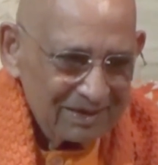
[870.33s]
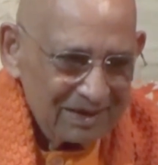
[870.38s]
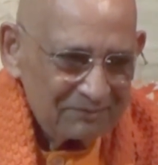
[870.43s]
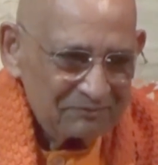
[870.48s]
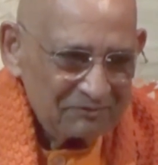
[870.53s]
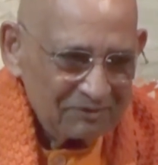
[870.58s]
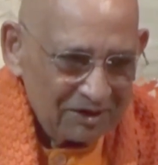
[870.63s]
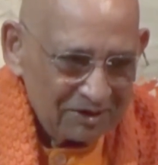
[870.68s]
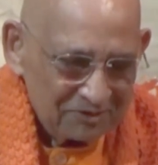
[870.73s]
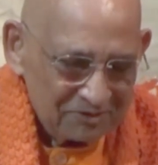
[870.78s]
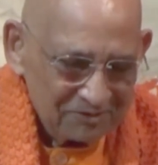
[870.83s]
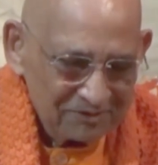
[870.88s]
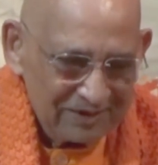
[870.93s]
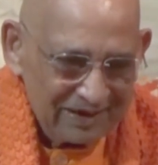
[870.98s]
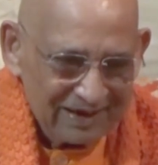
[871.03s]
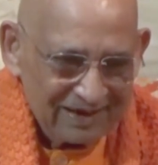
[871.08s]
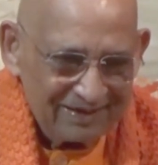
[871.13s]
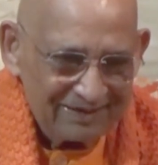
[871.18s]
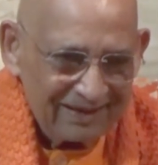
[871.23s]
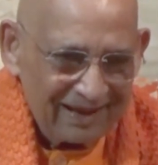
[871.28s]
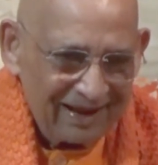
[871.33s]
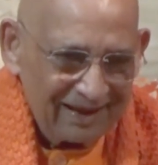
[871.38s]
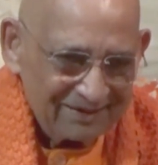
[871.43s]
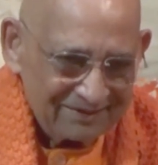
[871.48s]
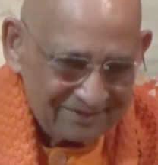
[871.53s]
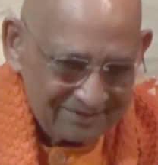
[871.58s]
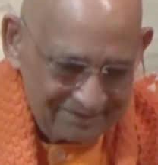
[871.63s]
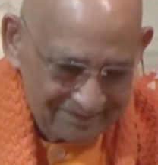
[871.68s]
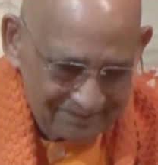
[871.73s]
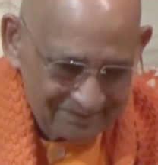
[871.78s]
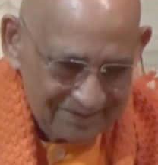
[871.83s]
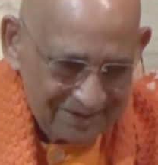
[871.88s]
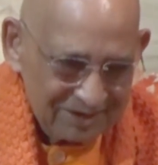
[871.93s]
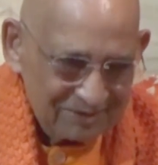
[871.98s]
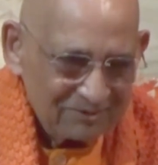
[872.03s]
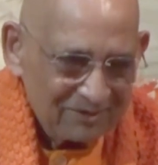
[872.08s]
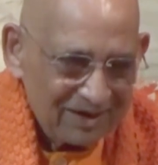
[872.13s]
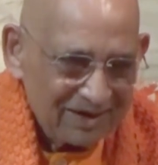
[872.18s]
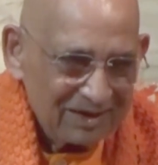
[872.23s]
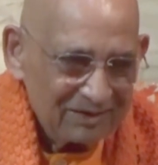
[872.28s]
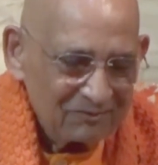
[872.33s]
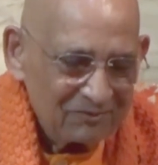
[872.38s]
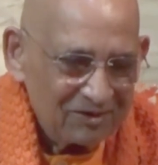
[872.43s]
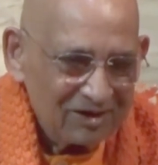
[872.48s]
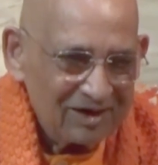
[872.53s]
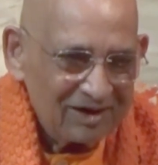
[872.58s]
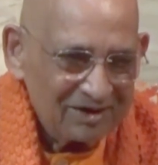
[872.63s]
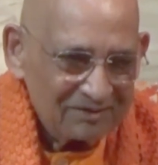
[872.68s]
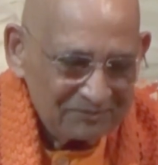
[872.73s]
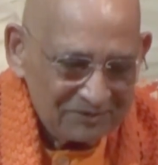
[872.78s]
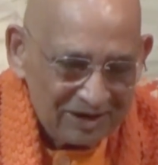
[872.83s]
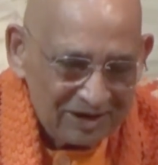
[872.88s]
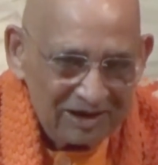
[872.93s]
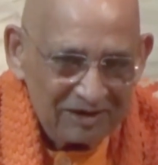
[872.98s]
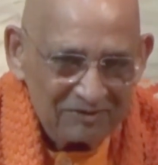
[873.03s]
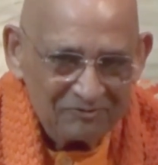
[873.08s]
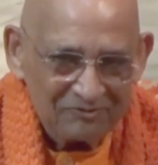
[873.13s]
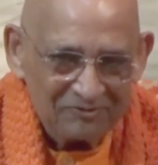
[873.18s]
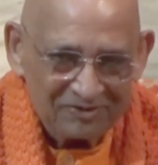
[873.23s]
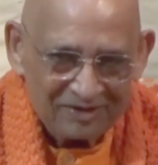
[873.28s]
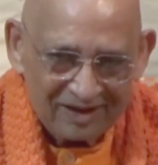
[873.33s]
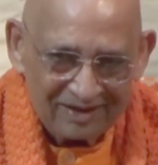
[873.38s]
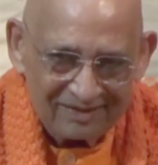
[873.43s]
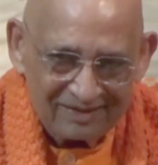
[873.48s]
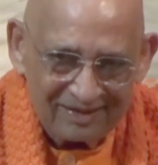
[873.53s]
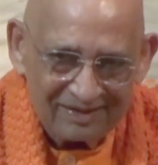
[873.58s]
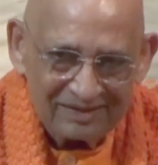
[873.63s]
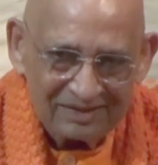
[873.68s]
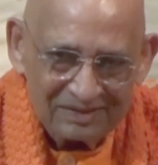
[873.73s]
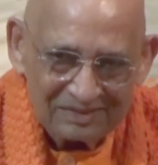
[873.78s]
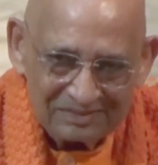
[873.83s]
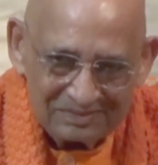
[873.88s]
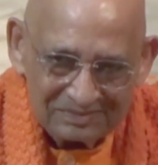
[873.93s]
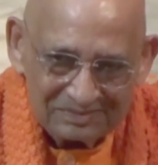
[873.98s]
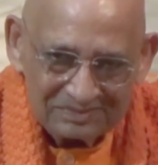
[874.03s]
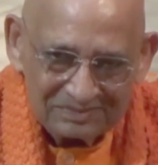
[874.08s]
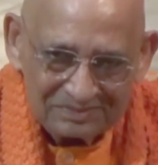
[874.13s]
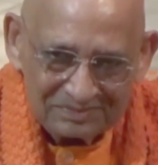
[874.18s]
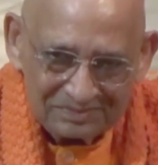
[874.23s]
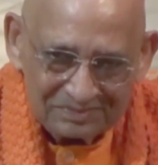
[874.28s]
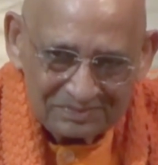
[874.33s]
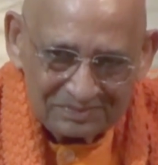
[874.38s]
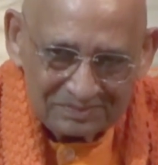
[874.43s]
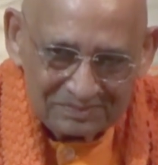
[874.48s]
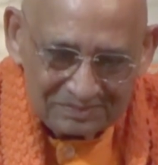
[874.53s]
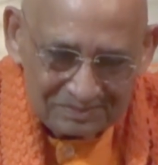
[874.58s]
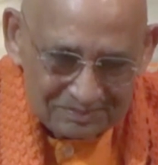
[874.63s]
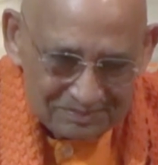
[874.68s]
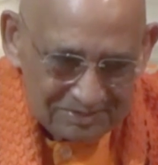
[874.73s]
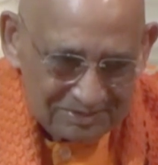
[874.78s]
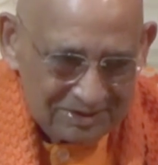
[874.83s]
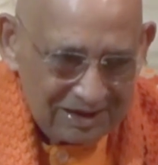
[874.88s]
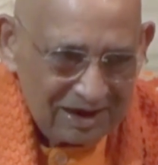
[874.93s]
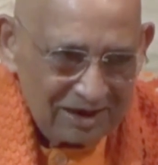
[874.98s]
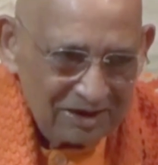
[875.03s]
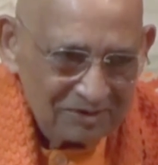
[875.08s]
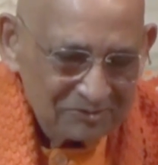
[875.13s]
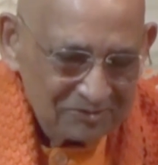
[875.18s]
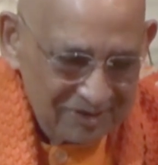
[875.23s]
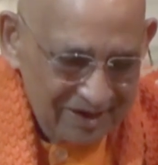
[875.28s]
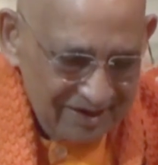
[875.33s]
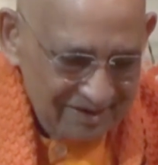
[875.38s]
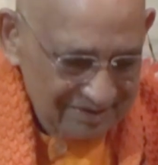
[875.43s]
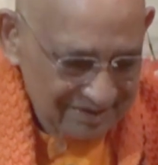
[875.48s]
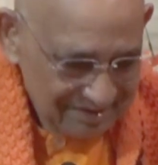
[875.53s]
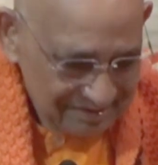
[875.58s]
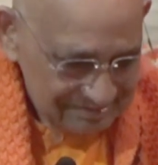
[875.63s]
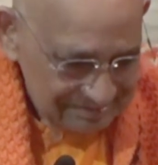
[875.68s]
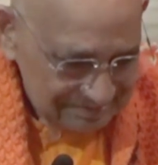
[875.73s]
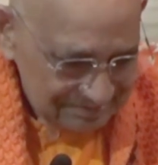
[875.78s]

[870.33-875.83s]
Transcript: If you are doing that, you are in the world of illusion, deluded.